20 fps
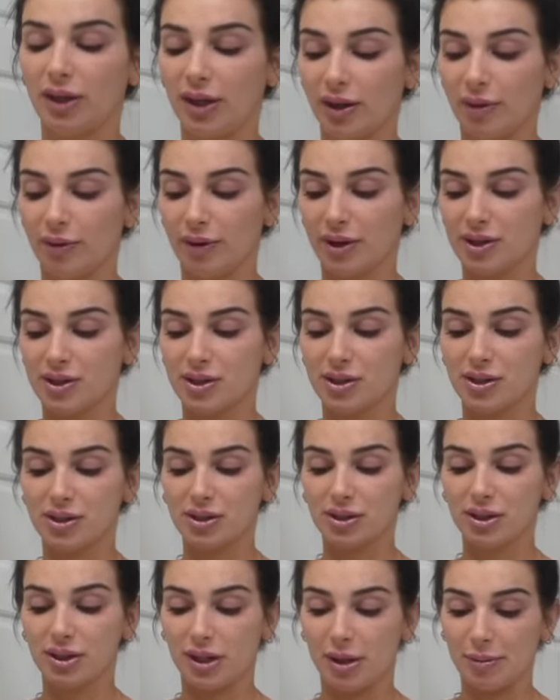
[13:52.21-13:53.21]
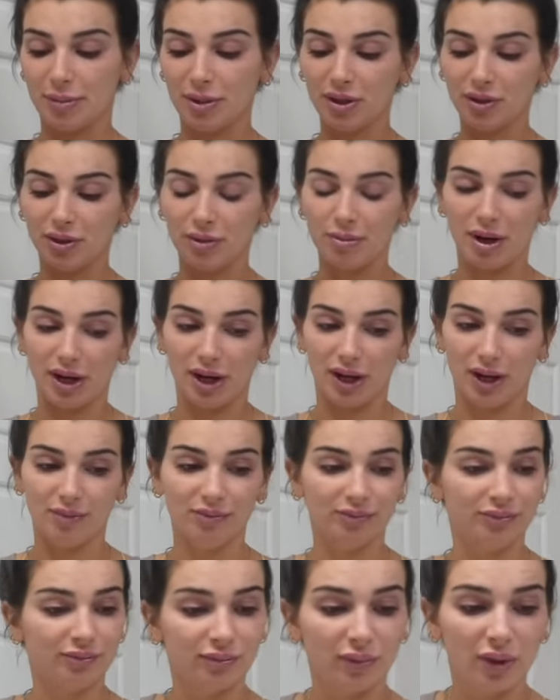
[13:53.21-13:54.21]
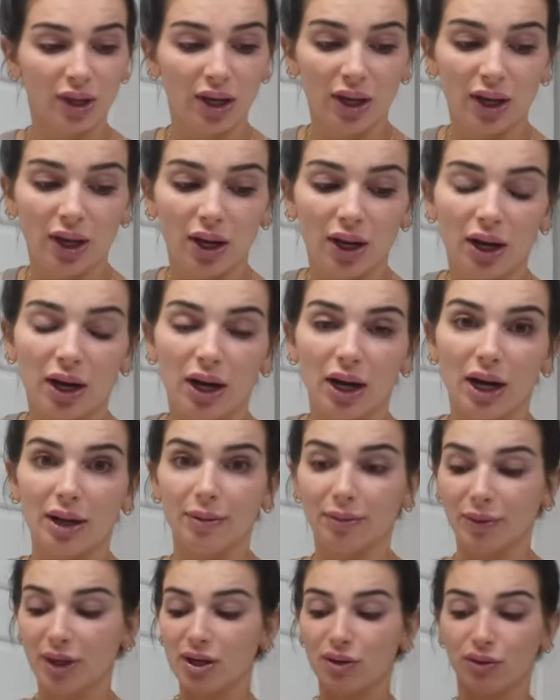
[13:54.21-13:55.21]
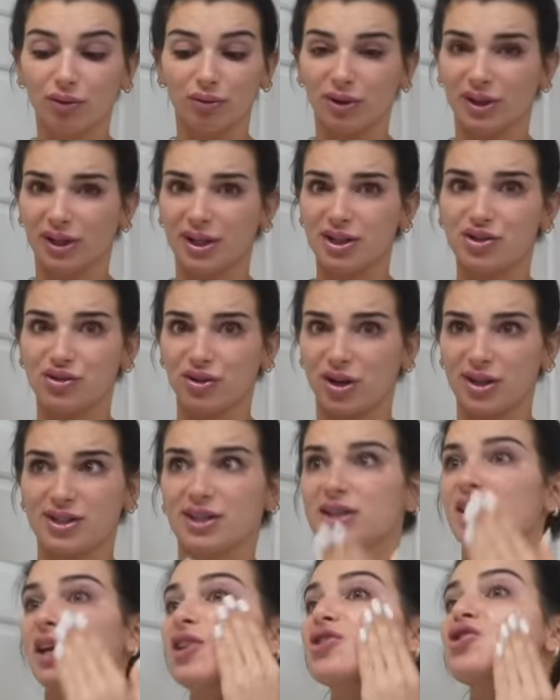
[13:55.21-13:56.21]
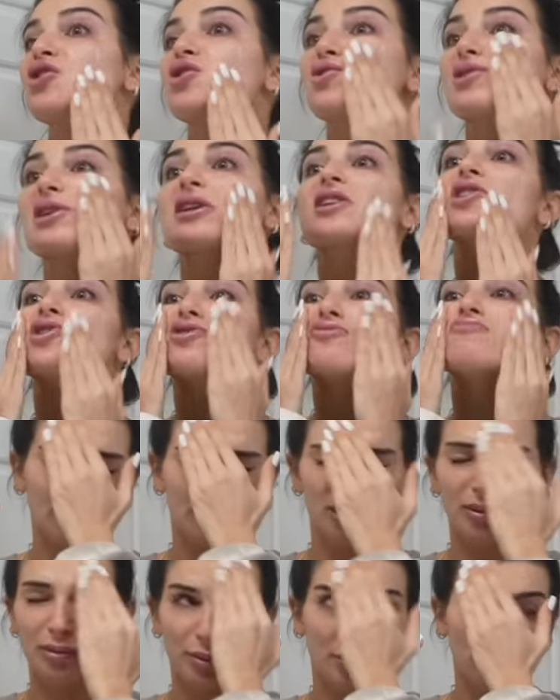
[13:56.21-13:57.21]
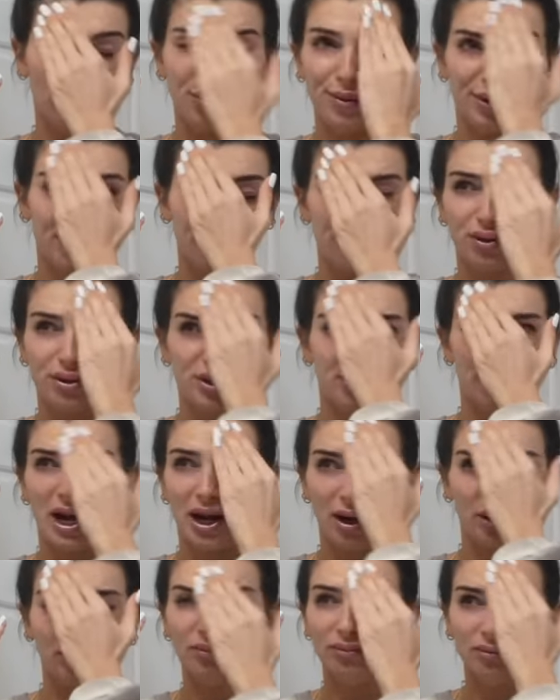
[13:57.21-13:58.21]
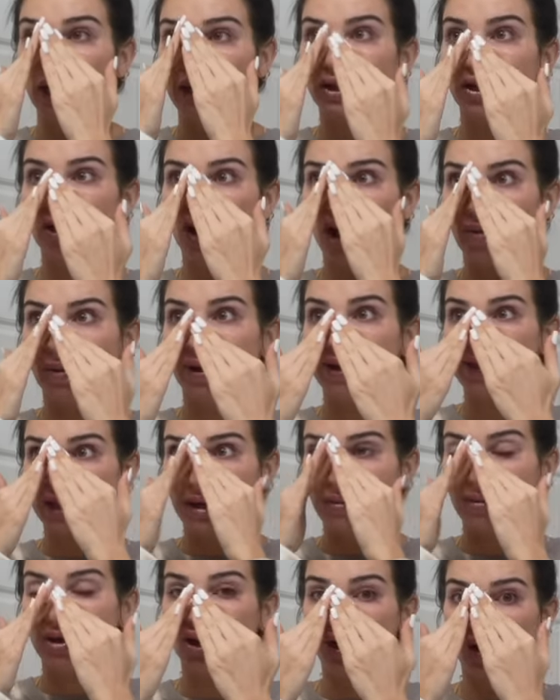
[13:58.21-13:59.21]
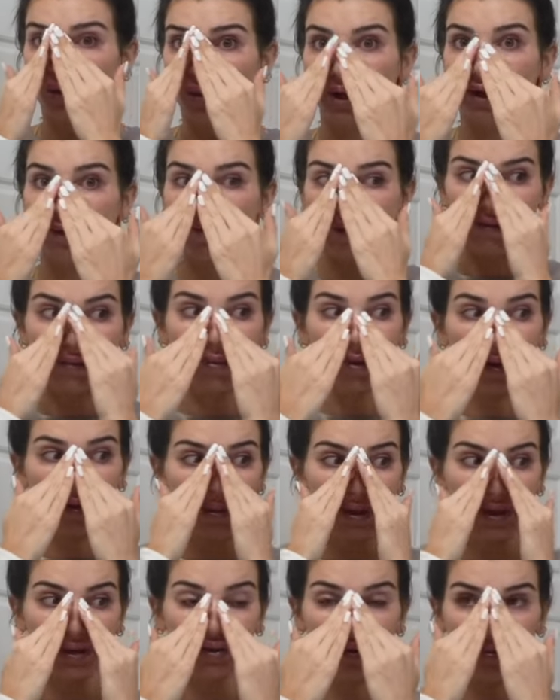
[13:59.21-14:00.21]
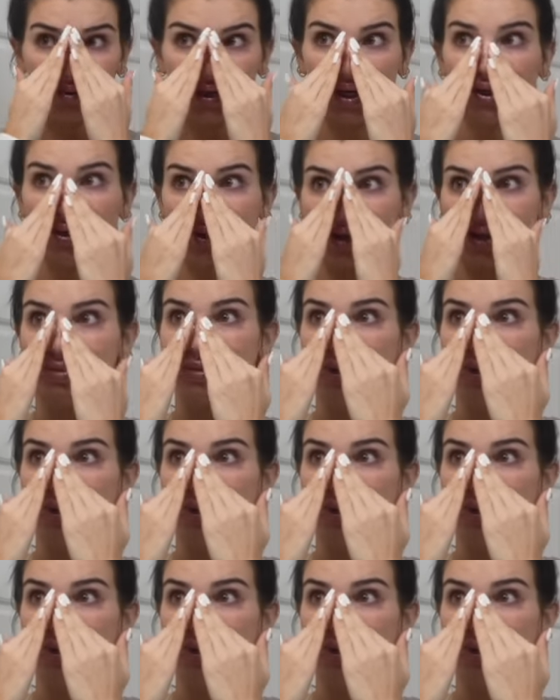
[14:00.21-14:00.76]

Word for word: Anyways, I'm gonna go to bed. I'm like really stressed and anxious right now. Um, I'm hoping this goes down. In the comments, let me know what your favorite part of my YouTube channel is